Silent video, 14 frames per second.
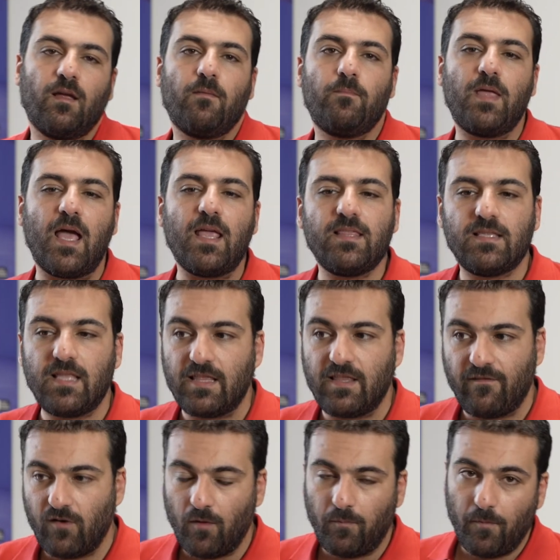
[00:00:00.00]
Behind the
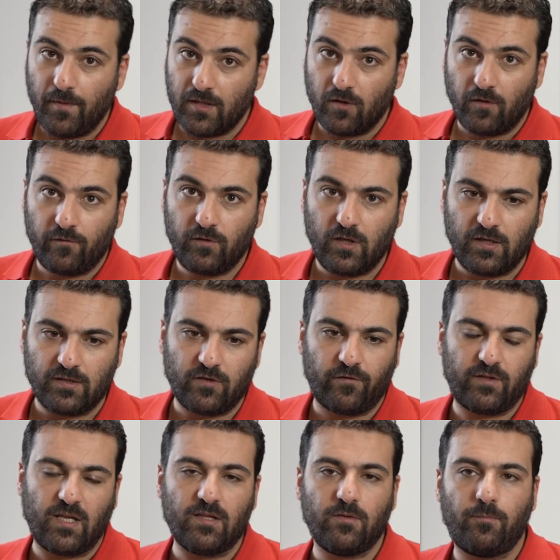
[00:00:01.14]
development of the
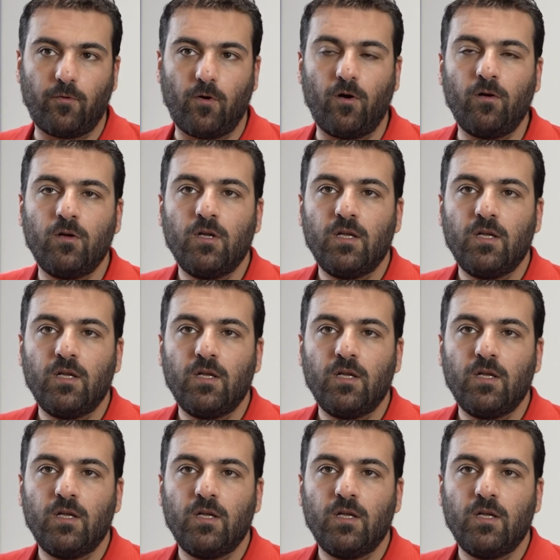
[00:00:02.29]
SoftHand Pro,